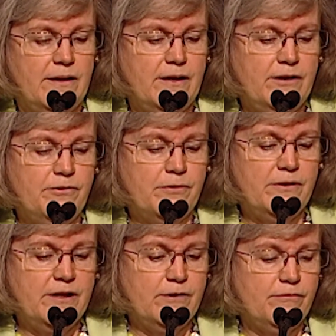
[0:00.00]
And a
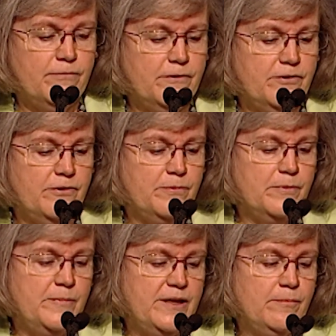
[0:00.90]
drawdown of forces
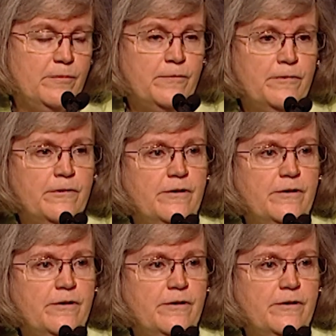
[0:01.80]
will mean more